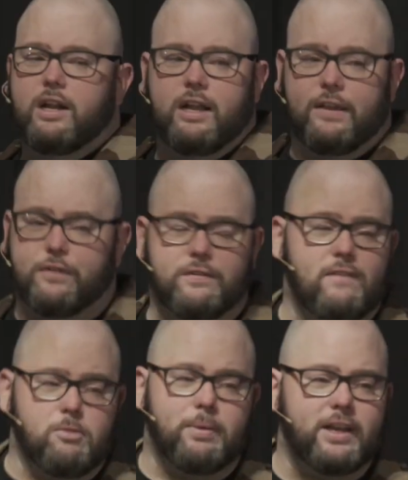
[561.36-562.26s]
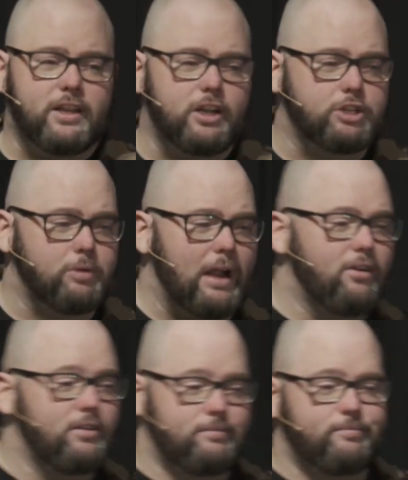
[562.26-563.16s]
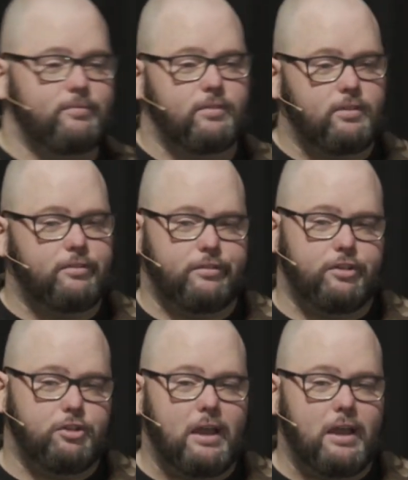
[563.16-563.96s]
If you've ever been in a drought, you